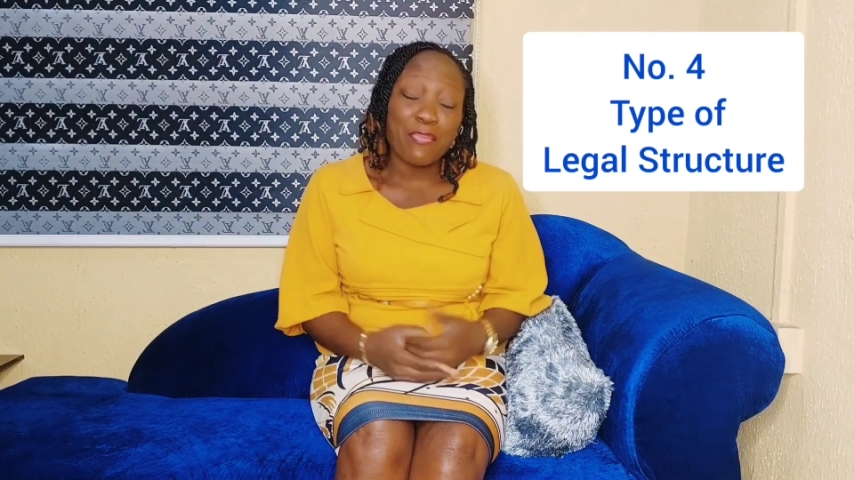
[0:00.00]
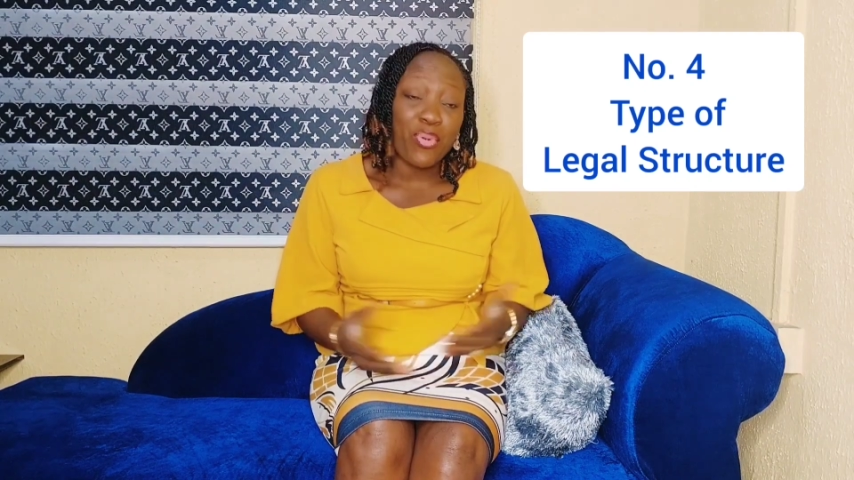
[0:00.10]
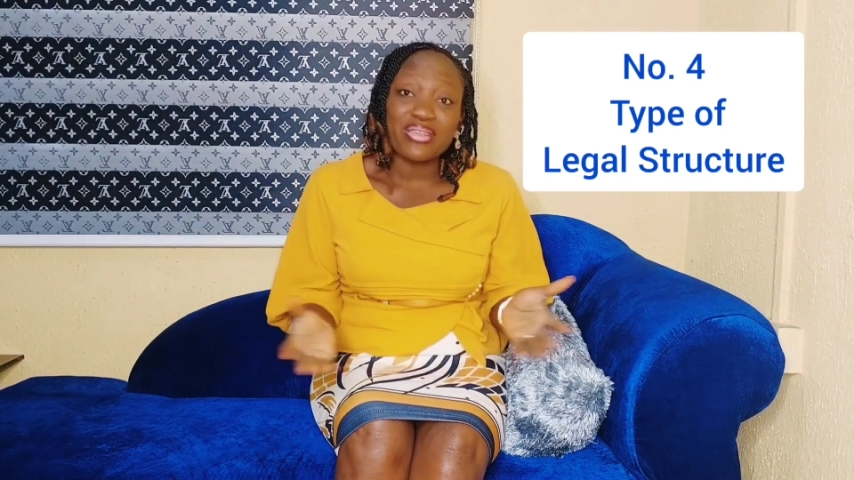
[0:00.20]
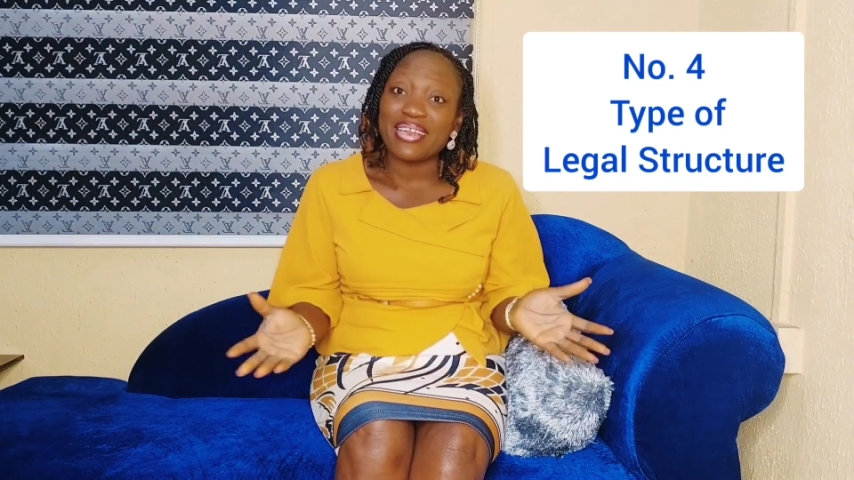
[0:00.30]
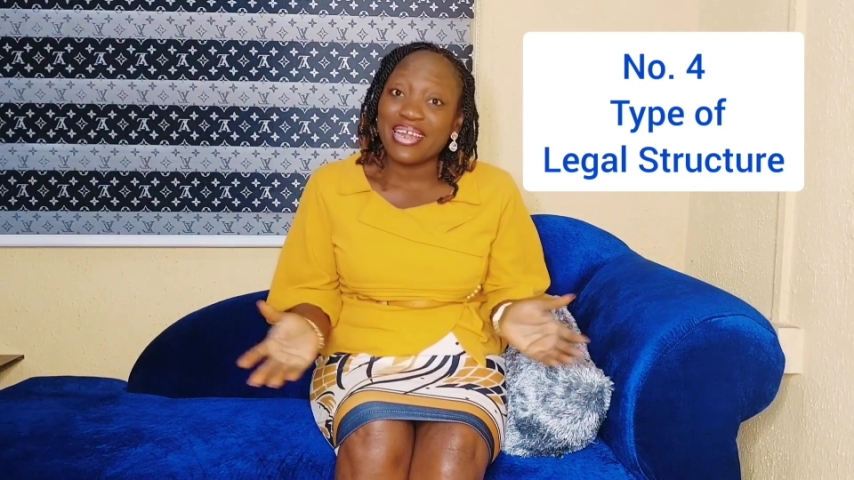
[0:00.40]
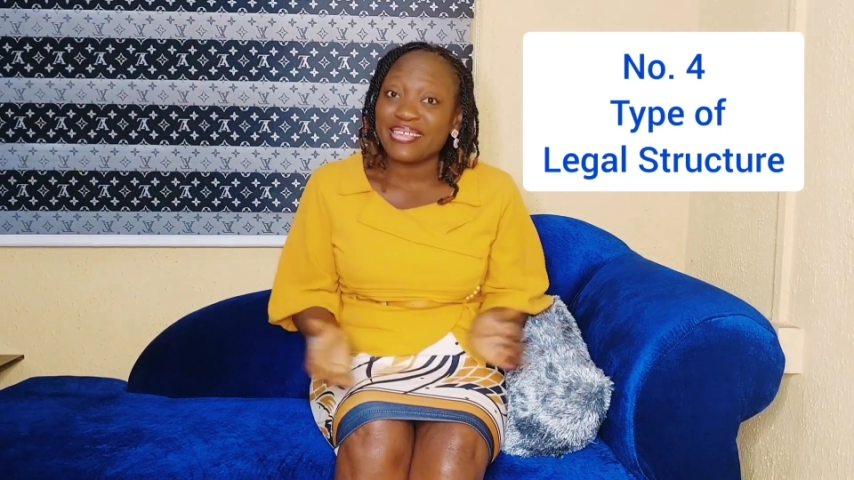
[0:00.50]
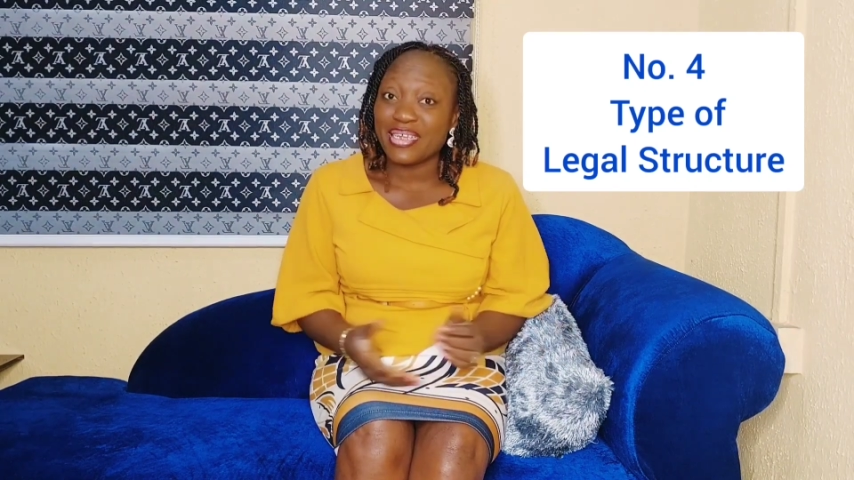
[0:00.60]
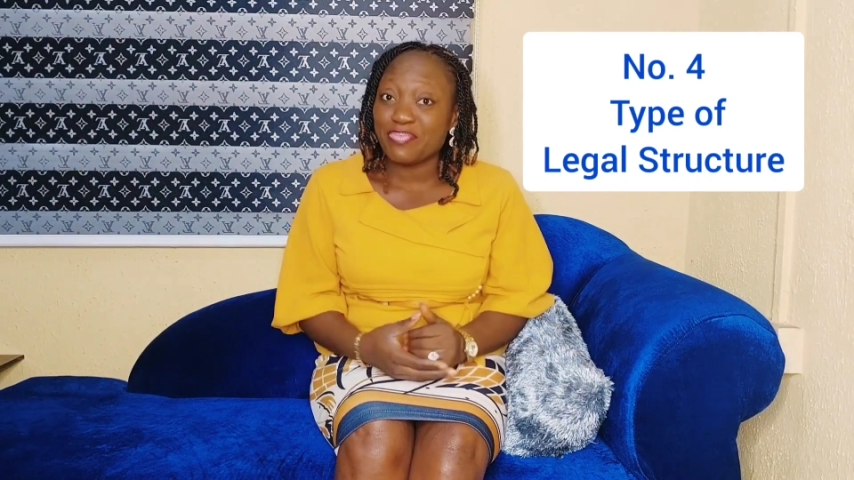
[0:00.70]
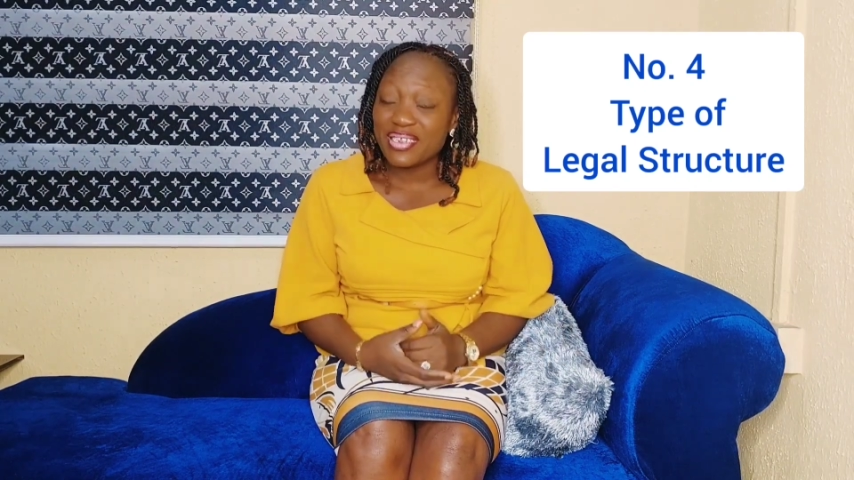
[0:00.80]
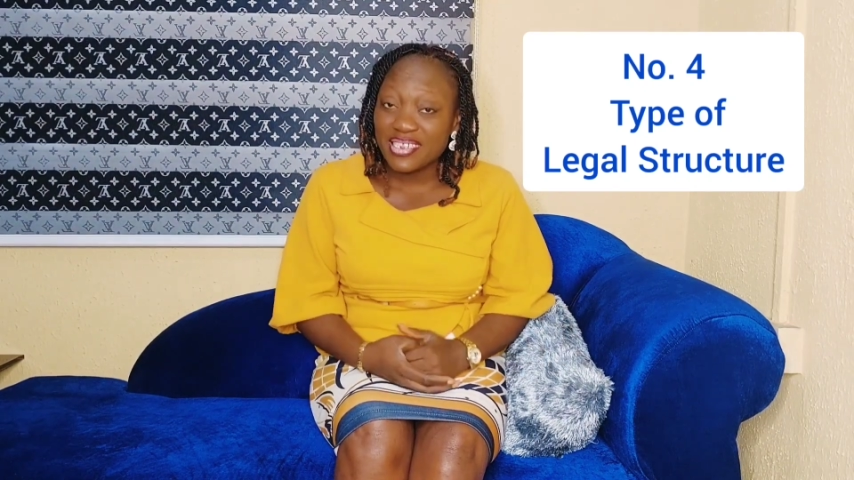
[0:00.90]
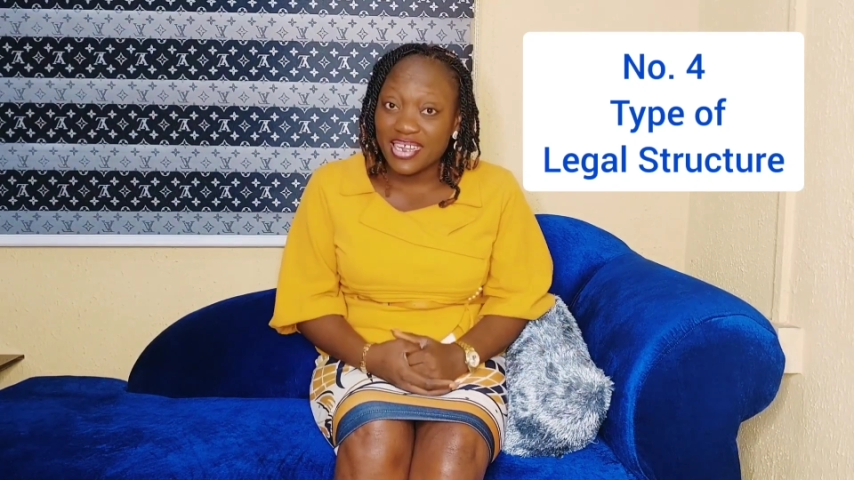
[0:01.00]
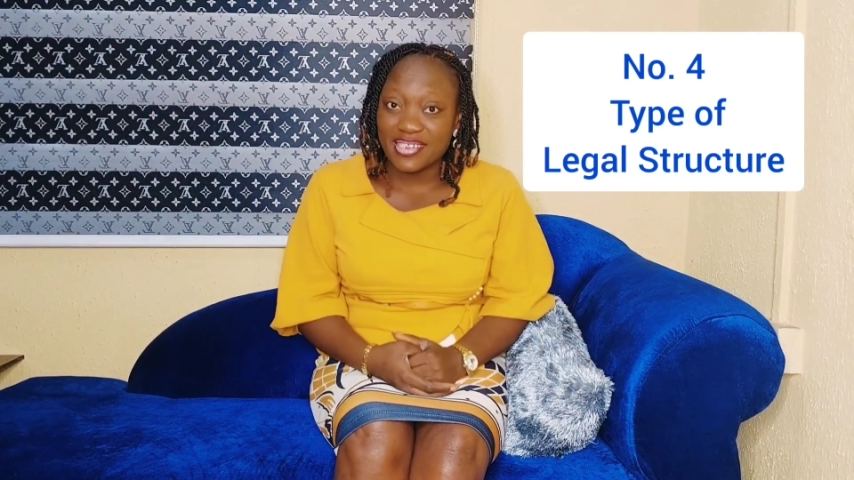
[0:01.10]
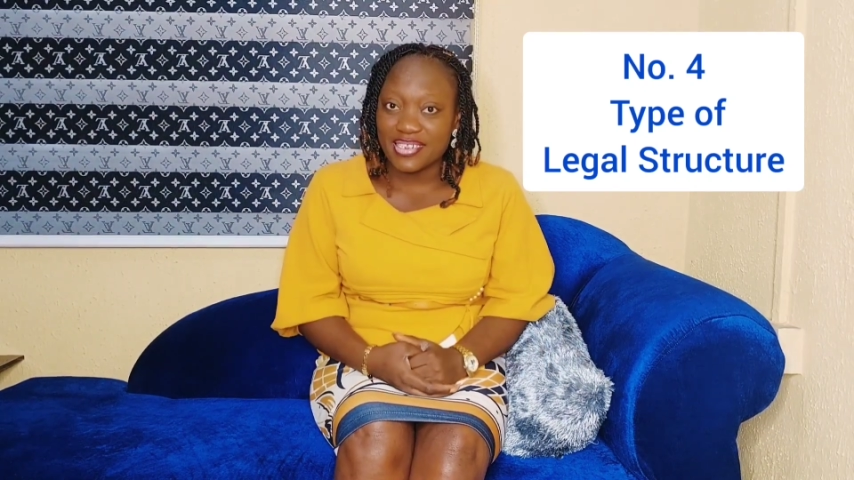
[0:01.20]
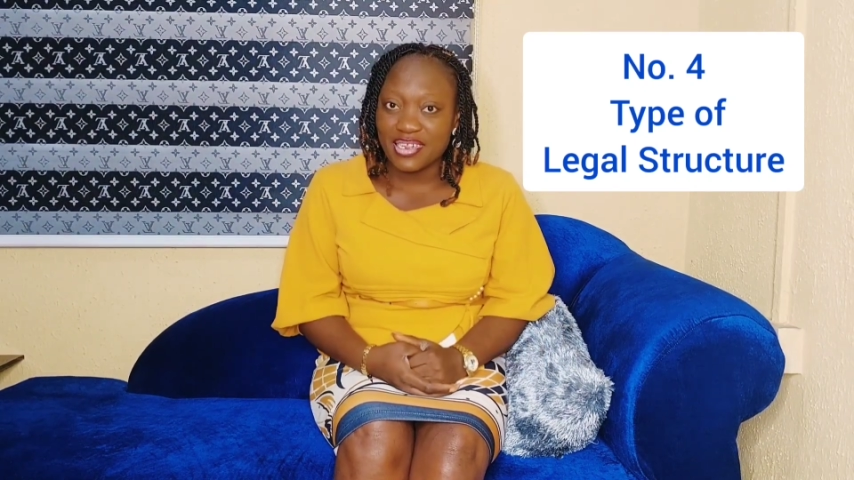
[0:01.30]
money lending business?